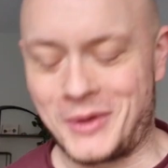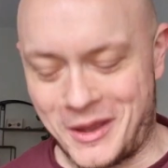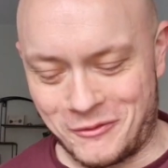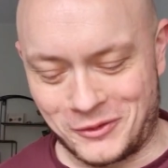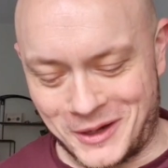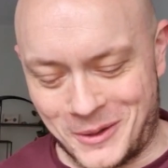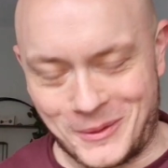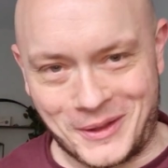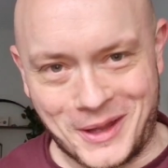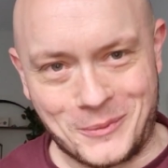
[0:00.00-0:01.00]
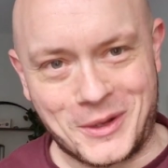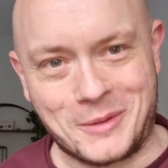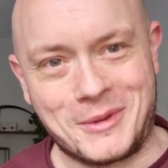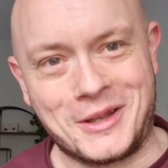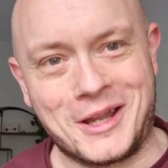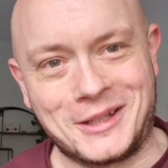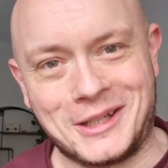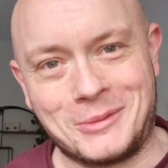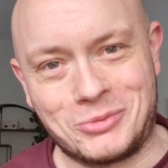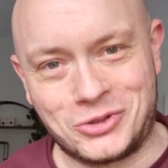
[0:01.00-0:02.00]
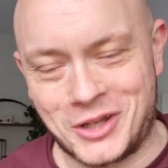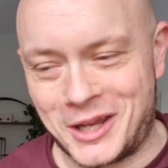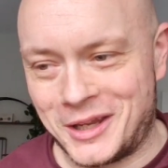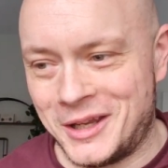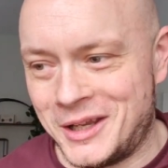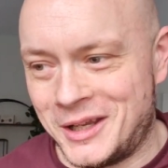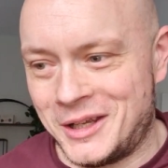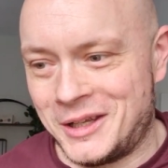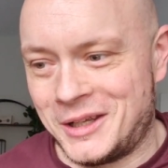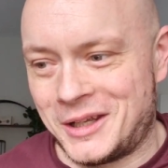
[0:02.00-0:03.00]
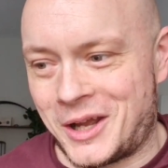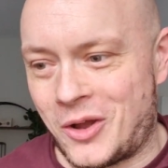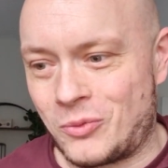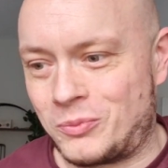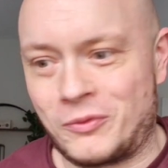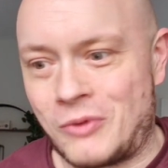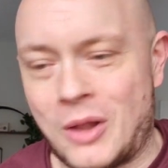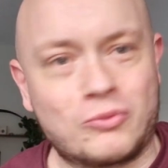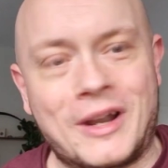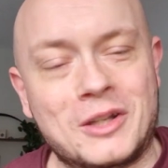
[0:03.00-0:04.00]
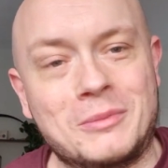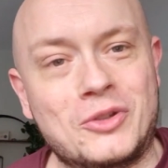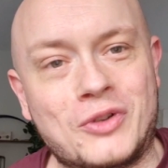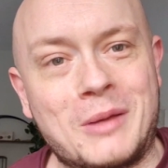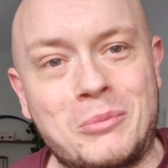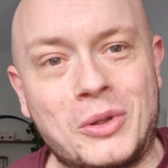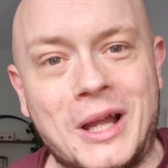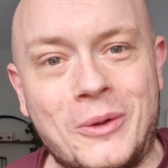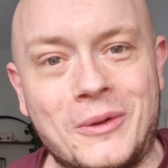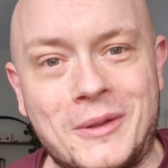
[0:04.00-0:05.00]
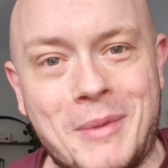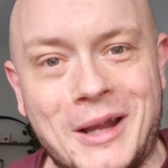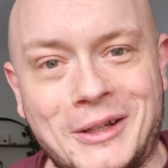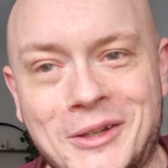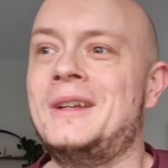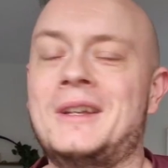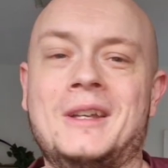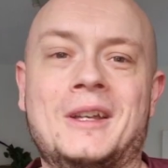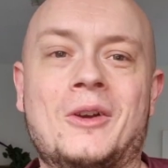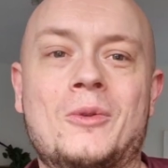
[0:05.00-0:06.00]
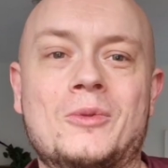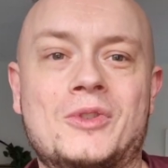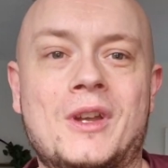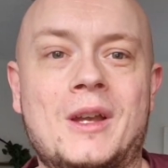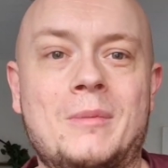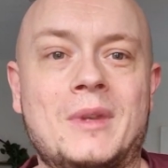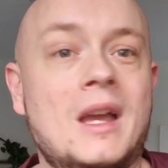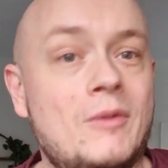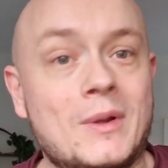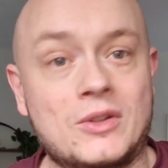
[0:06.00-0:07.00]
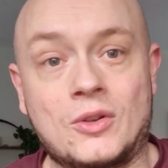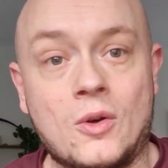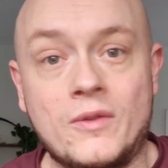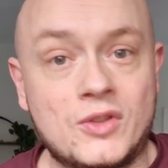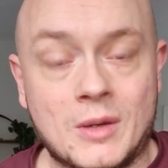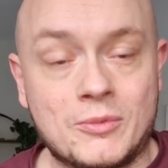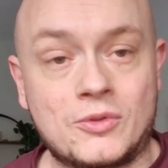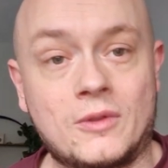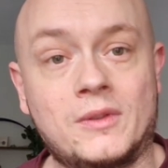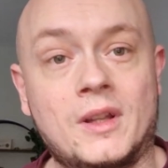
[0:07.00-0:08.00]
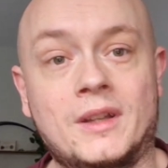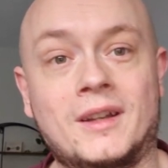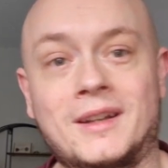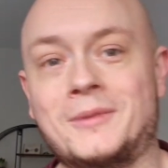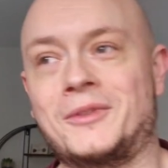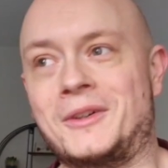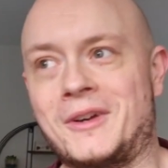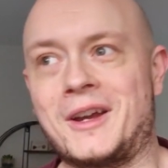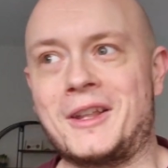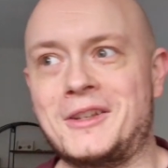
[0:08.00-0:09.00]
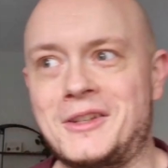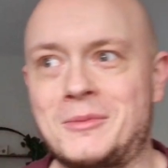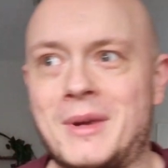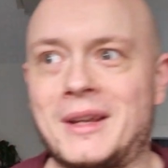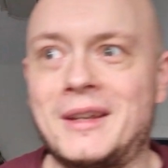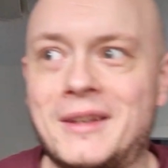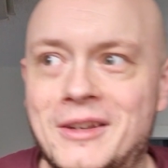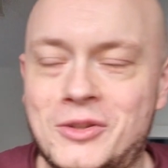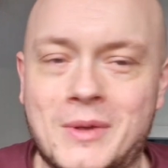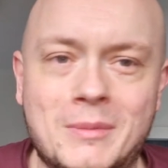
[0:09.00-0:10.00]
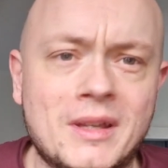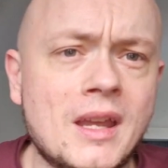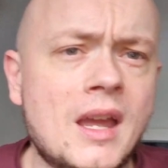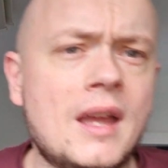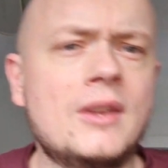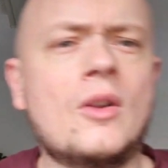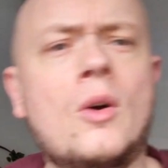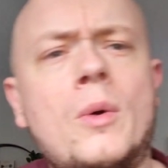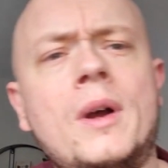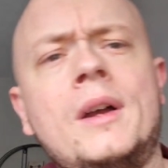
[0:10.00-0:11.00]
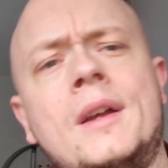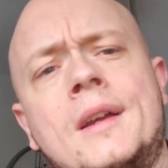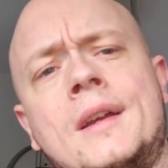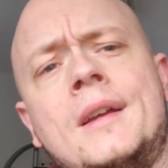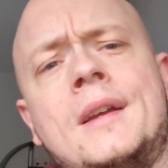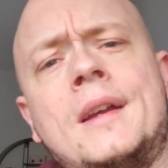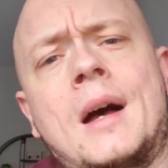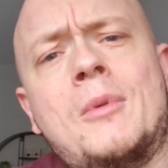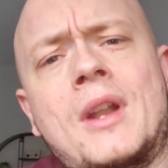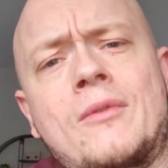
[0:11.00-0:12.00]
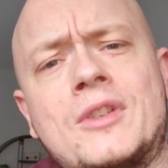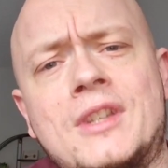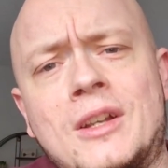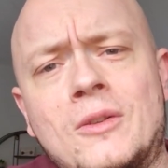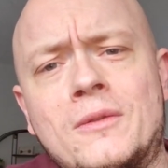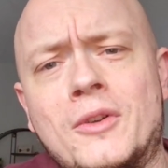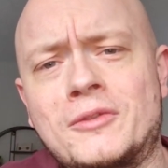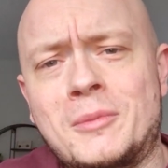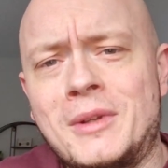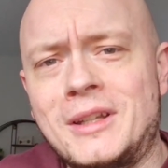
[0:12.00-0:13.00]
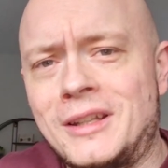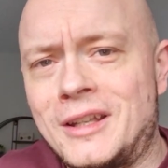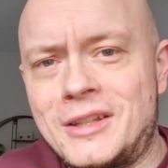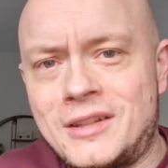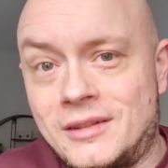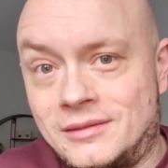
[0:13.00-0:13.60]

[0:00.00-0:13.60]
every now and then when I'm in like deep shit, I'll randomly try and pull it out of the bag. He goes, yeah, have you had your COVID jab and stuff like that? And I think, right, this is my in this. So I'm like, yeah, you know, I'm on every single vulnerability list.